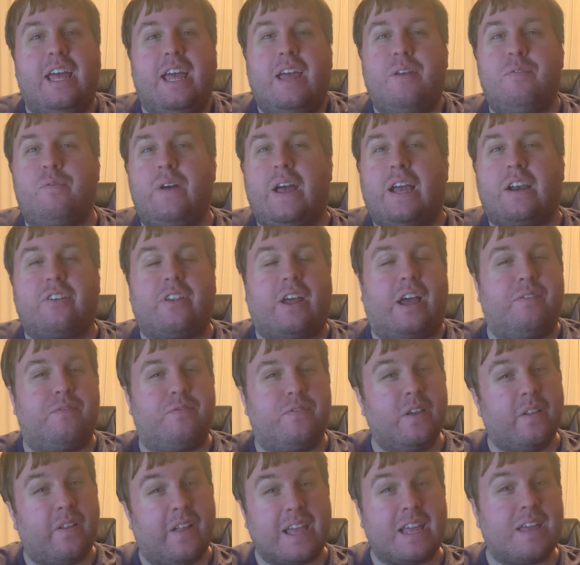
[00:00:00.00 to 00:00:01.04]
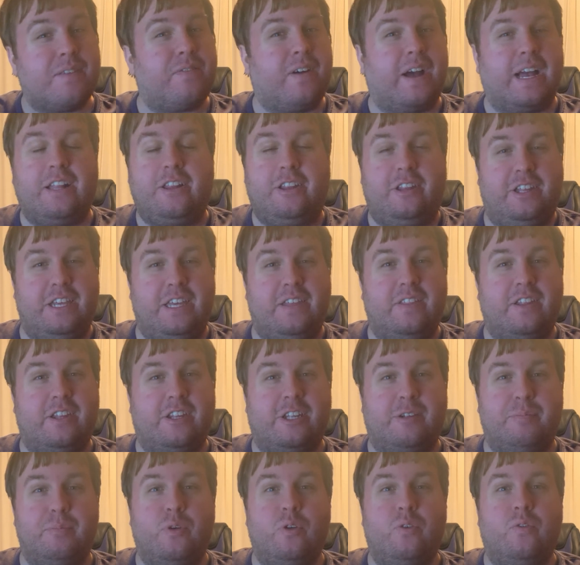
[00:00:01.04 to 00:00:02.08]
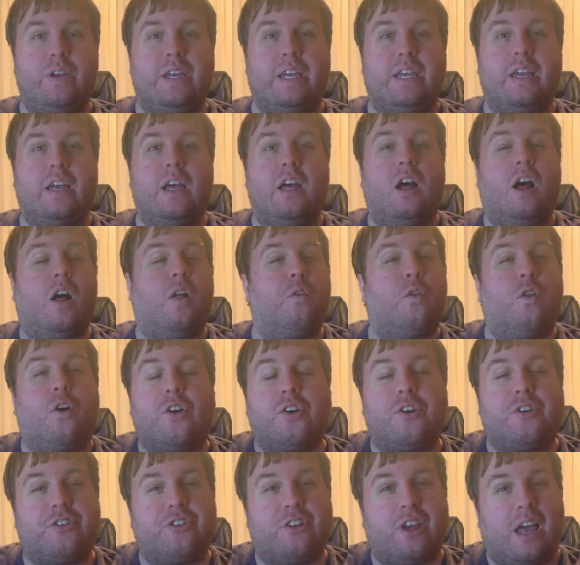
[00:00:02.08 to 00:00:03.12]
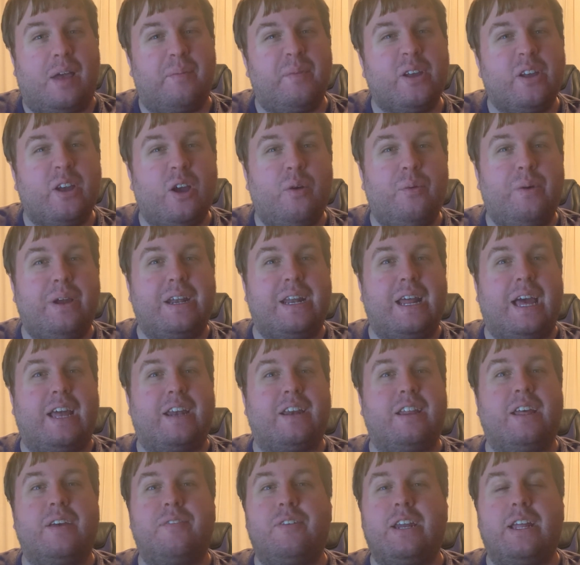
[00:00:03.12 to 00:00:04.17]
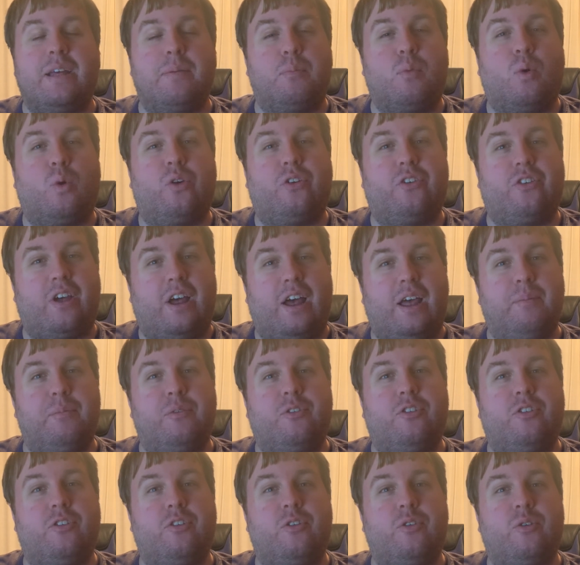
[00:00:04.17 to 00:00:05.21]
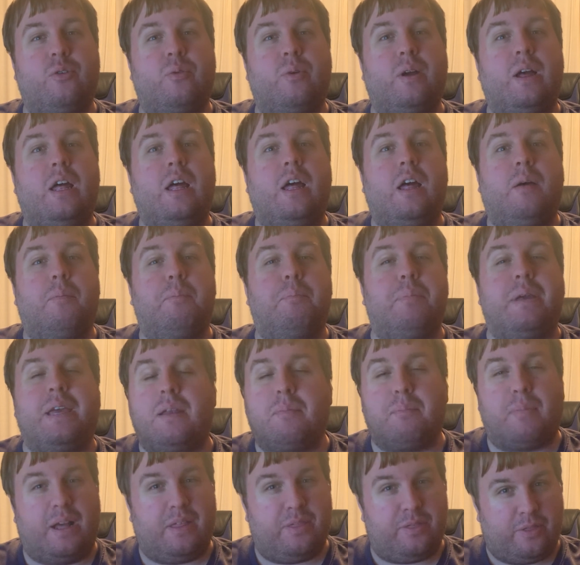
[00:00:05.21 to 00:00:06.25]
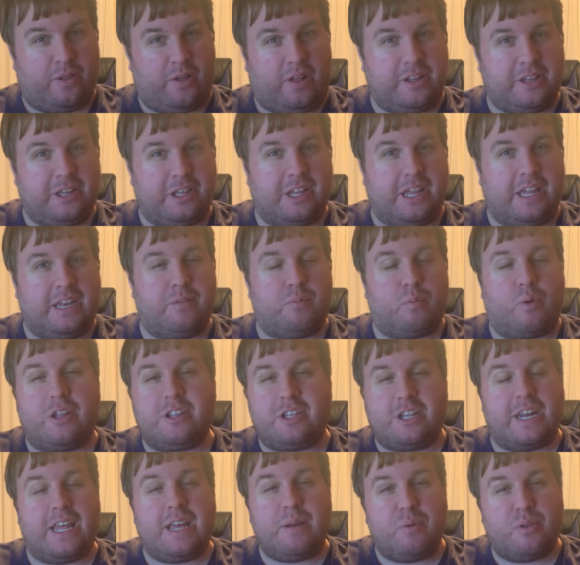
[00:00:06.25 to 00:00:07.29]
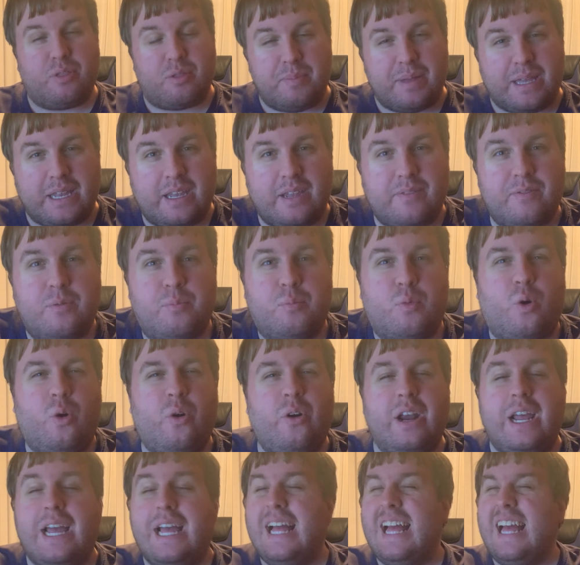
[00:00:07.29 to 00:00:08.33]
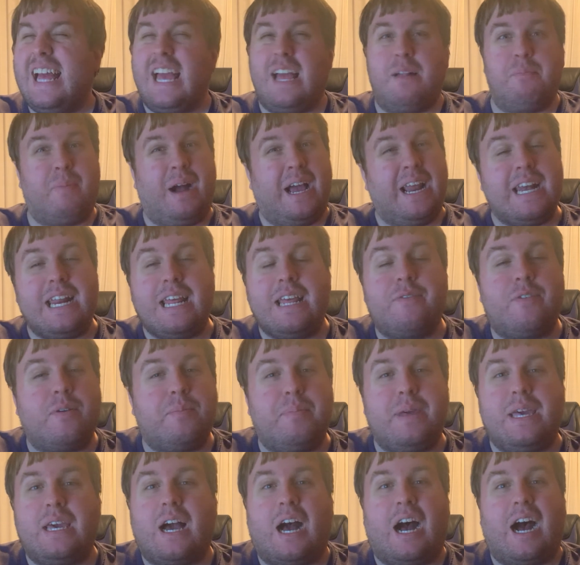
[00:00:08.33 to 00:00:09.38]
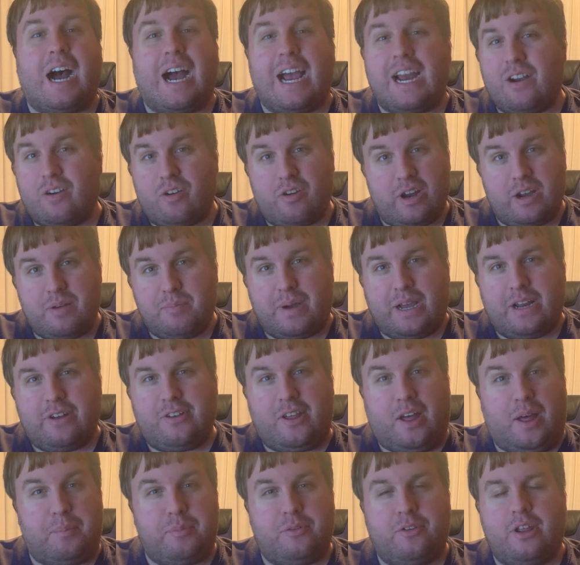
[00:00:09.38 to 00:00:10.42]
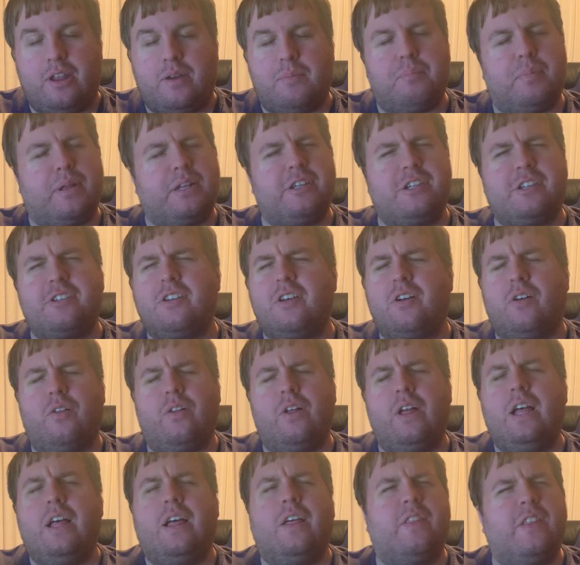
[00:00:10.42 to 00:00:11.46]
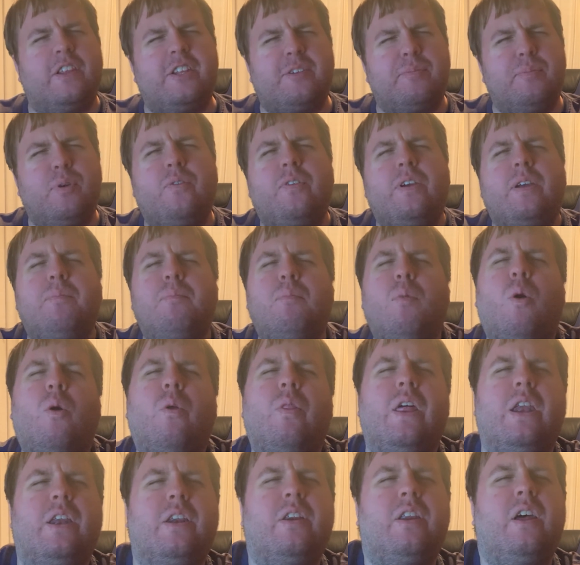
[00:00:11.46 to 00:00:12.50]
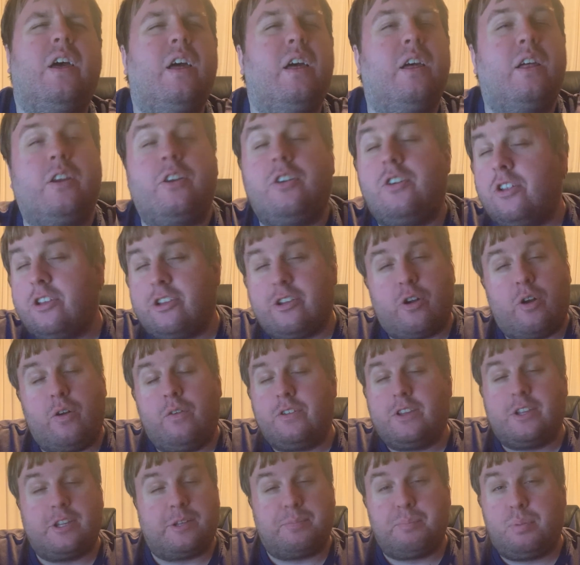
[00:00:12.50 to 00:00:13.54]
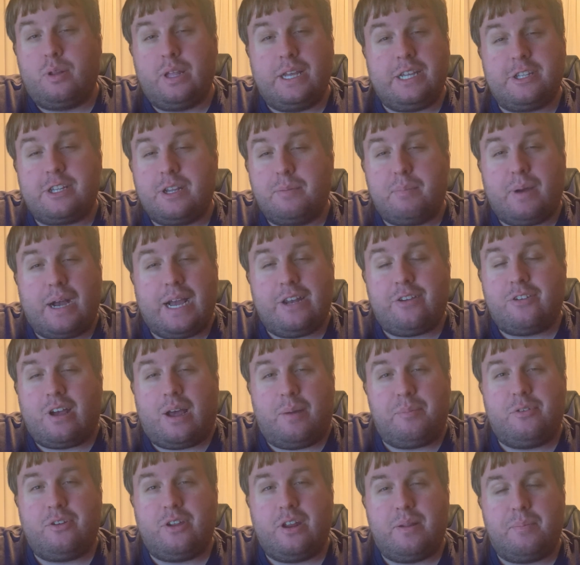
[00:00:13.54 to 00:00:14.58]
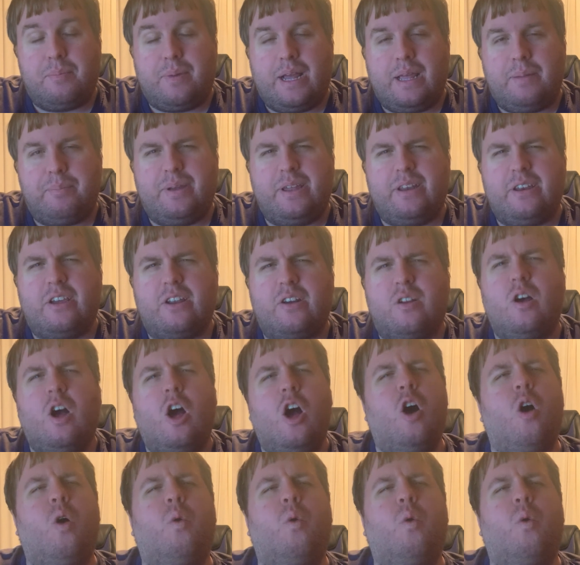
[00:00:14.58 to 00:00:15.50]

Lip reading: In fact, I feel like if I had seen this movie a longer time ago and had given it more time to be in my thoughts and resonate with me even more, it might even be higher in my top 10. But still, this movie more than deserves this place in my top 10 in my opinion.